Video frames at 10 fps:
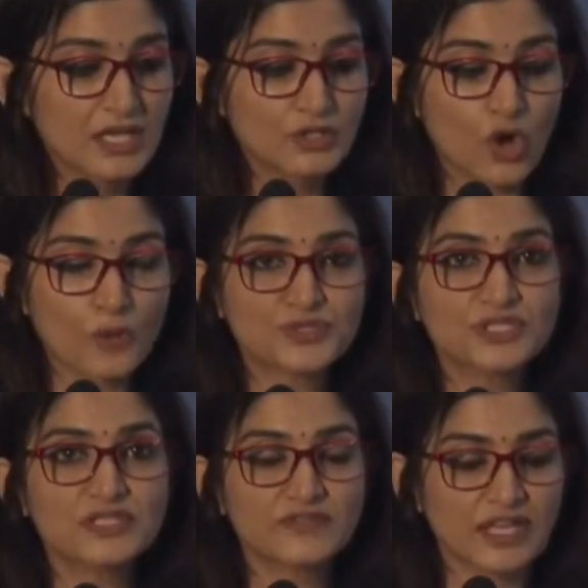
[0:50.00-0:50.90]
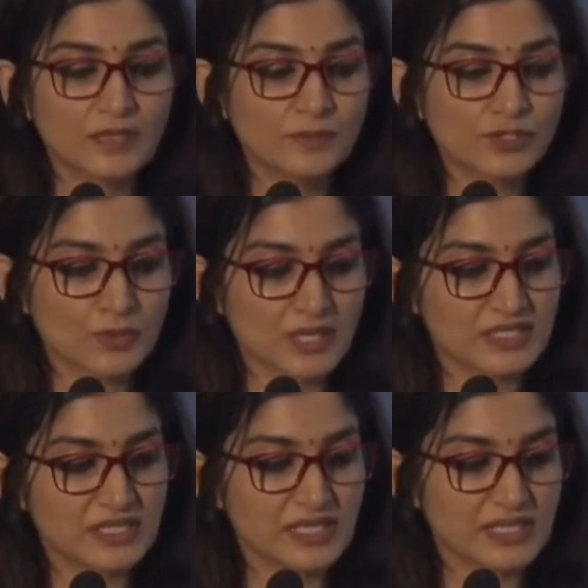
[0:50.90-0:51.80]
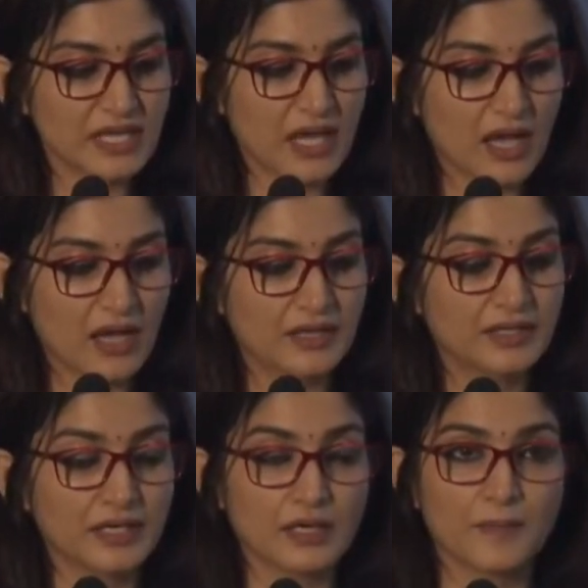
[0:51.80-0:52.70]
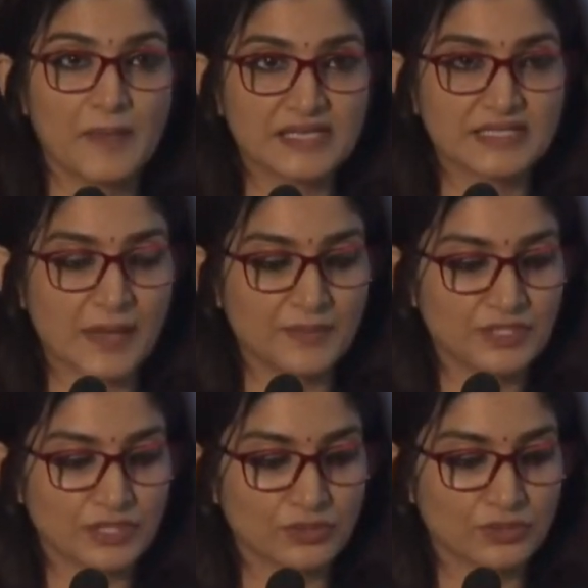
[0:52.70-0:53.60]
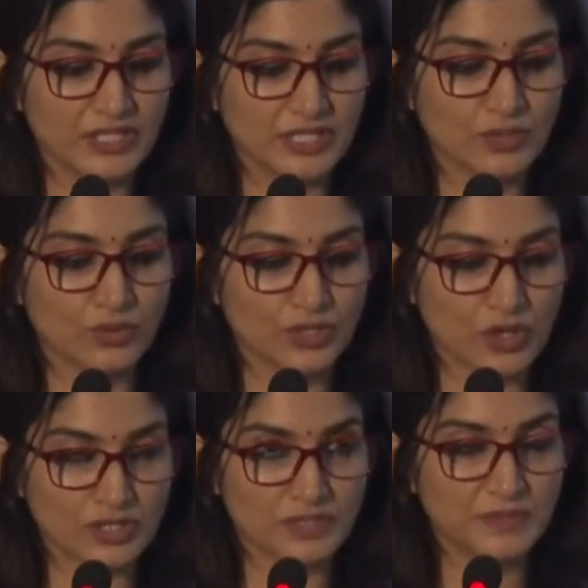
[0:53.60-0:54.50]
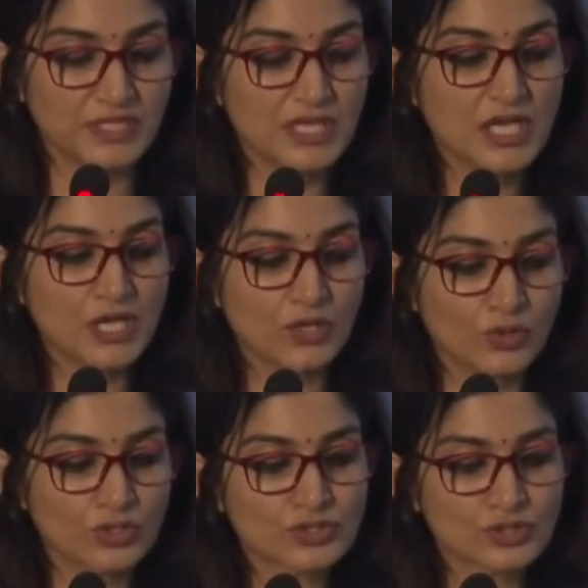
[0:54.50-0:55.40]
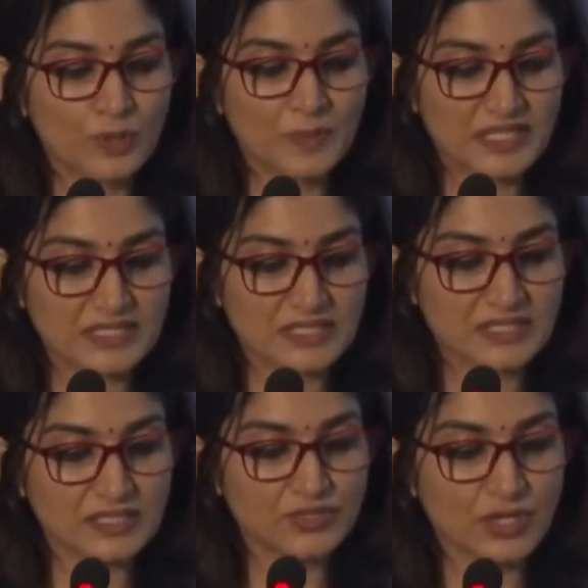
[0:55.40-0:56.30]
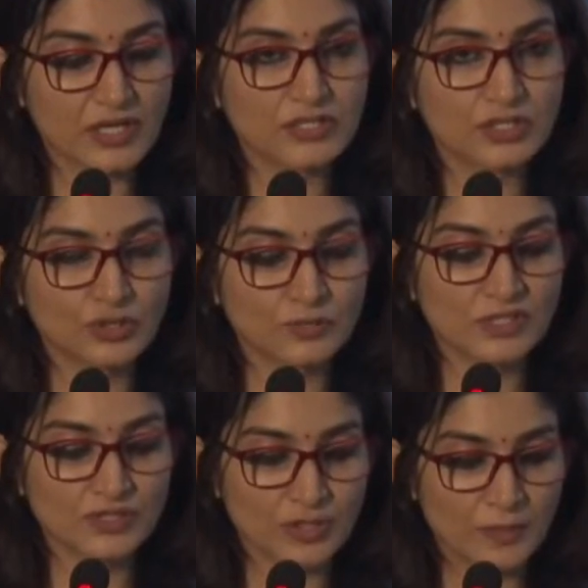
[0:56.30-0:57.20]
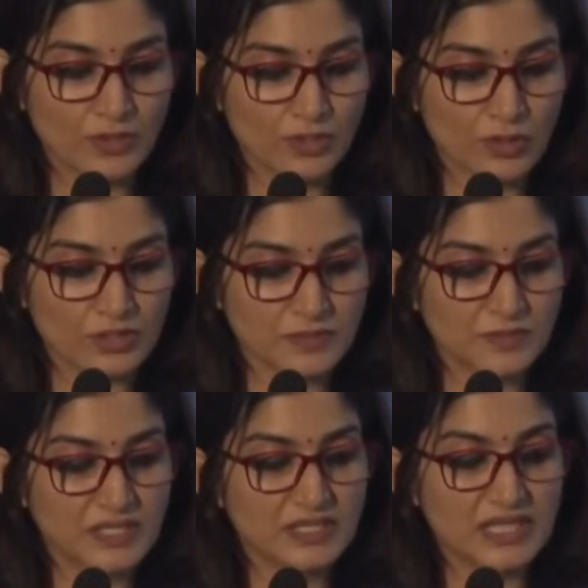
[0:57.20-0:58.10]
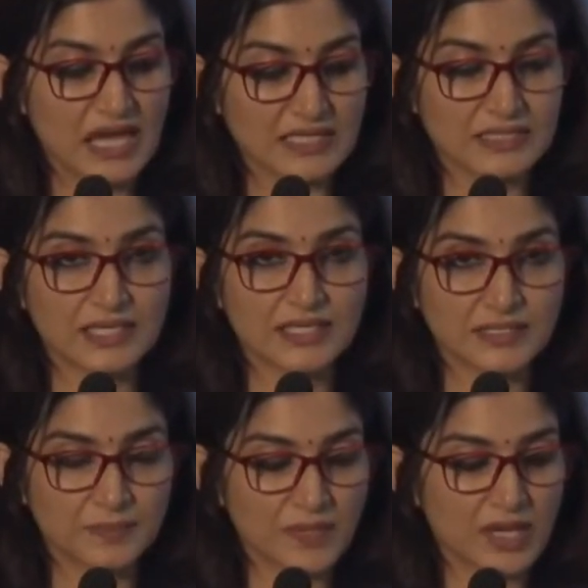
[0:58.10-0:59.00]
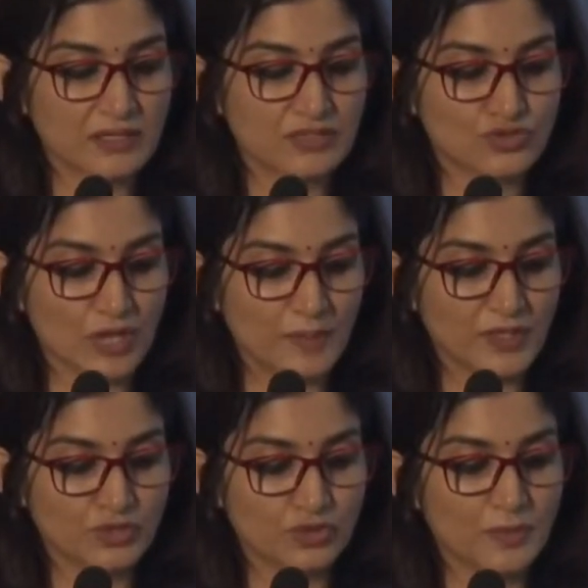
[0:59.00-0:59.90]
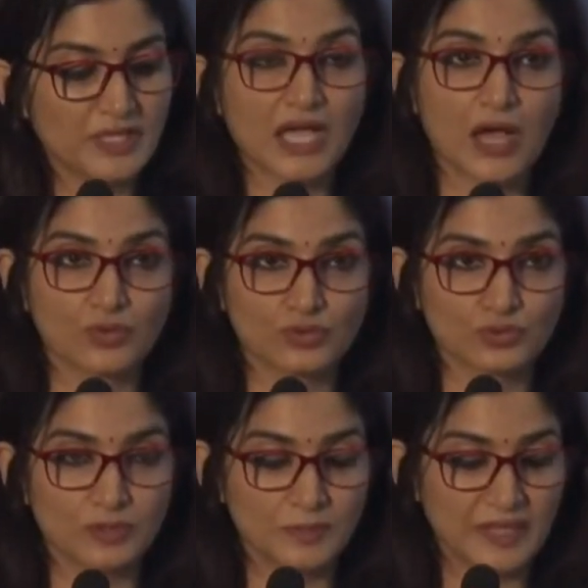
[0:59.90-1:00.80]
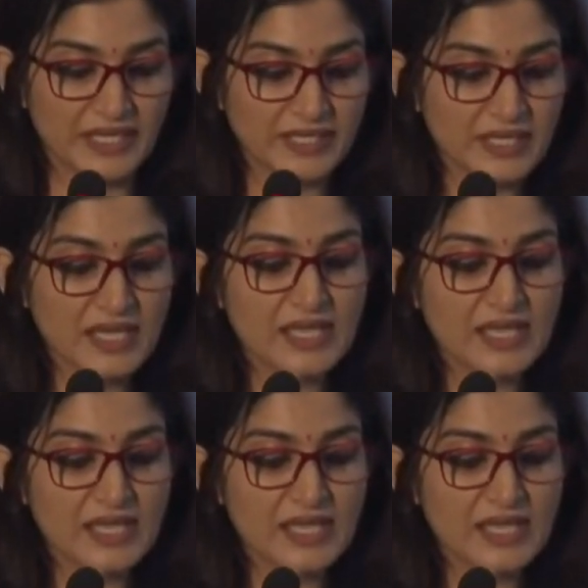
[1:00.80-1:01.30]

The options available to us in India are uh, bent ab interno needle goniotomy, gonioscopic assisted transluminal trabeculotomy, the iStent implants, trabectome, and Kahook dual blade.